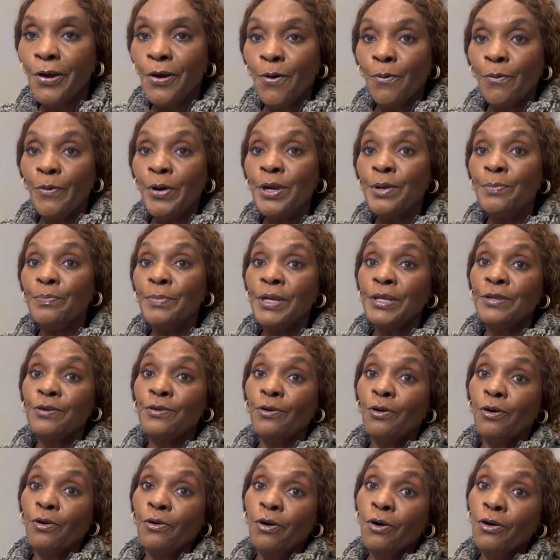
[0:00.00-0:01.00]
When you meet
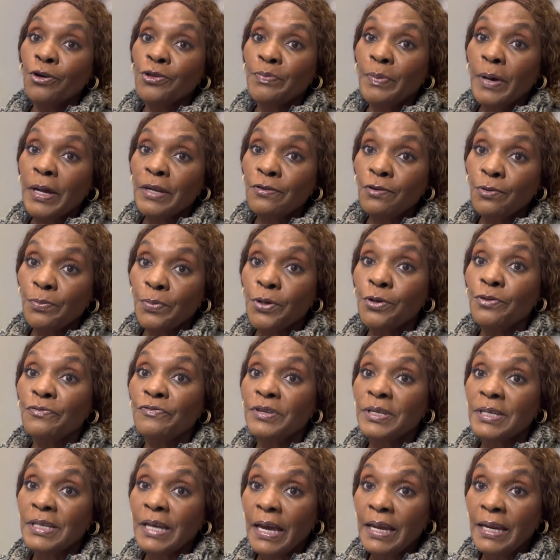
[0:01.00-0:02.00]
your husband to be, you've
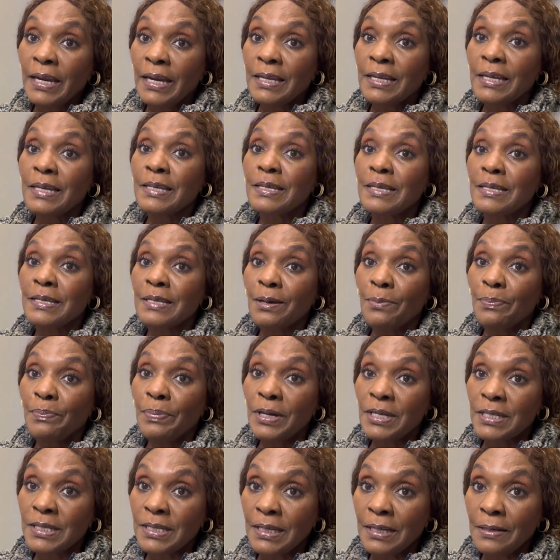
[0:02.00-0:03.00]
decided this is the
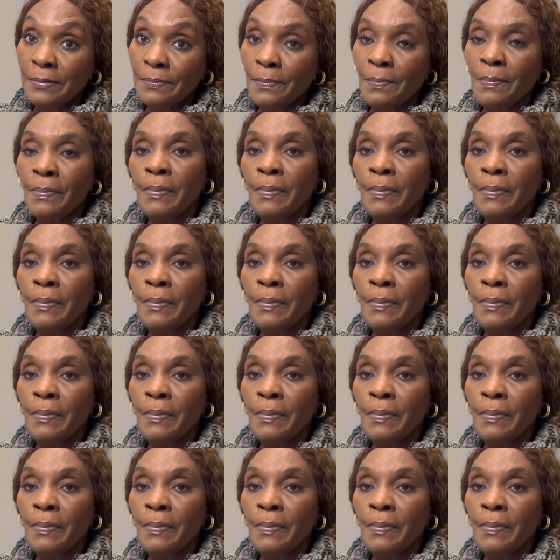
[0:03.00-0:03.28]
person.